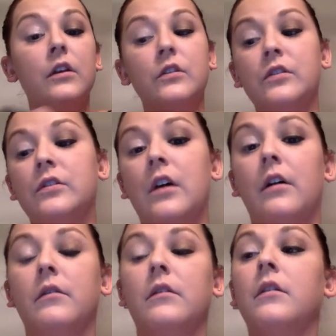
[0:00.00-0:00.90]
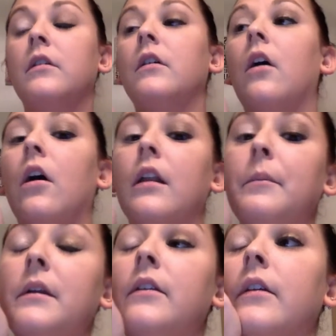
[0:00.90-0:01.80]
So all I'm
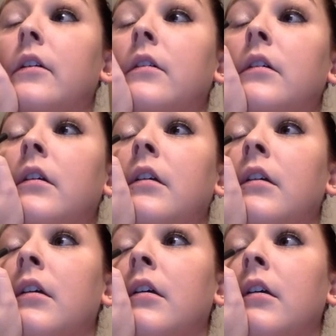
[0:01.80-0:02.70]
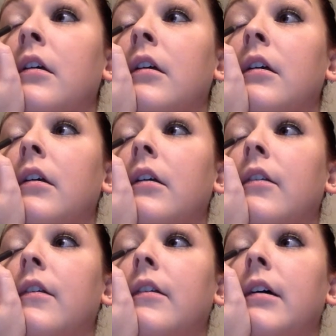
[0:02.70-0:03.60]
going to do
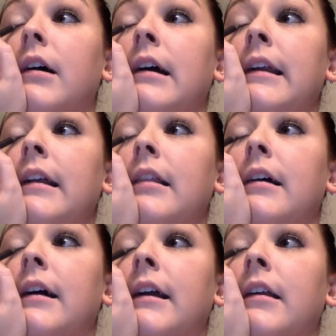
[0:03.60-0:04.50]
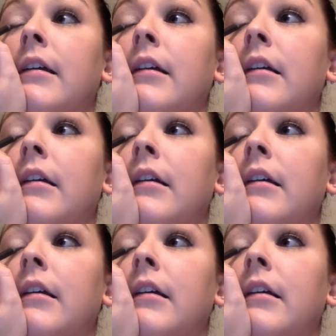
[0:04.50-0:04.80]
is a tiny line